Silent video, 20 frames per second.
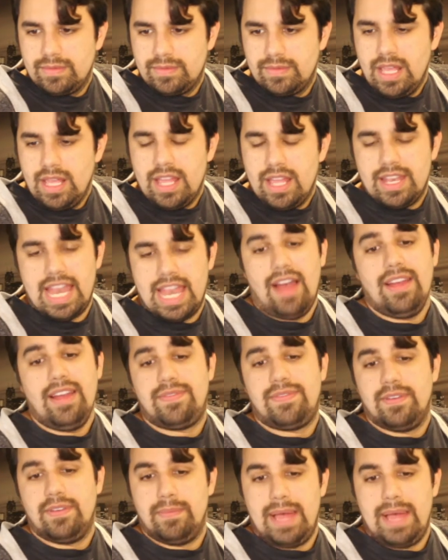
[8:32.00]
Now I feel
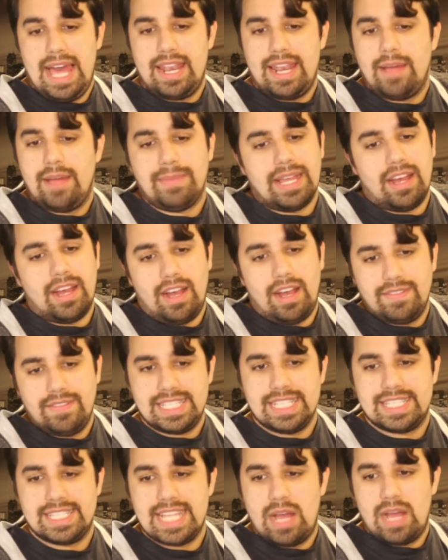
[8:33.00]
bad. I mean, obviously
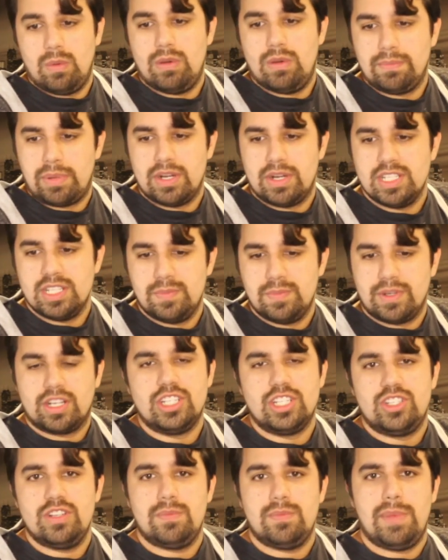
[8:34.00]
it's not one person, but could
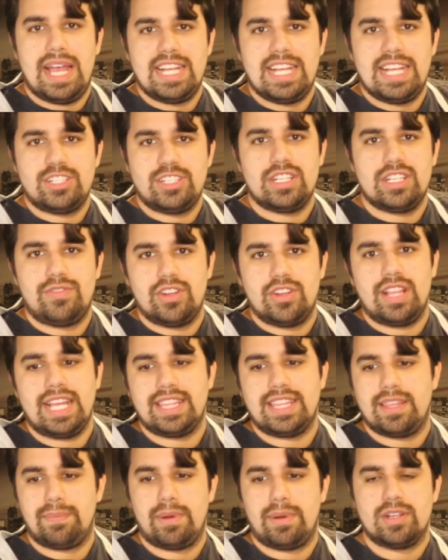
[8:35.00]
you imagine if you're like
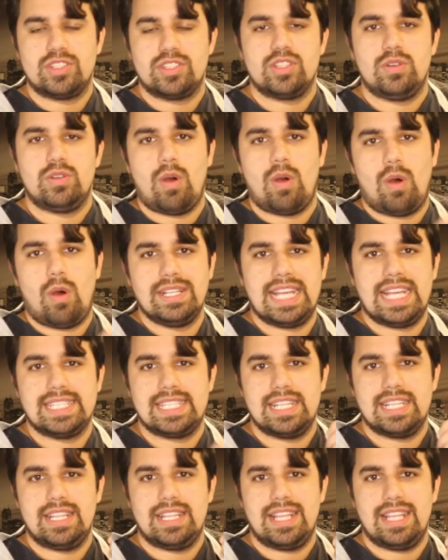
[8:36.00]
the person who always has to
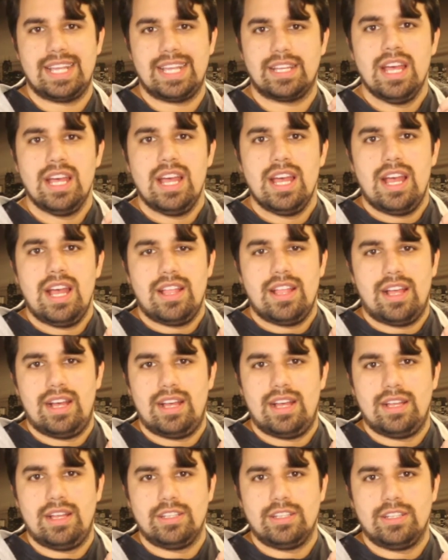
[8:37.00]
like,
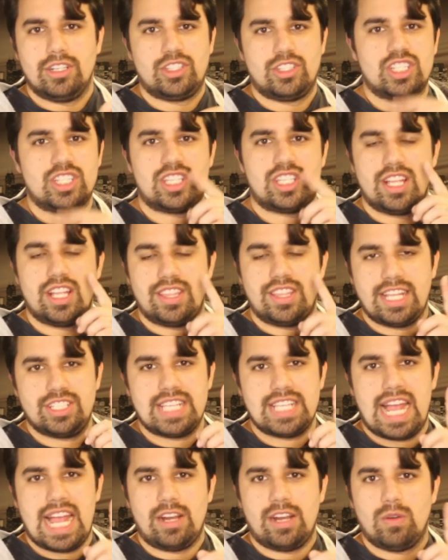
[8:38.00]
they just
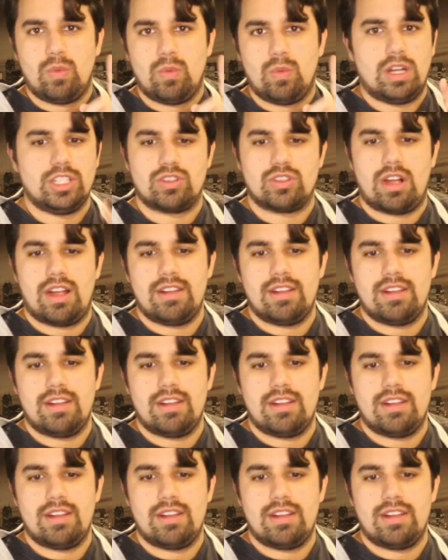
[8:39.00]
hire one drawer.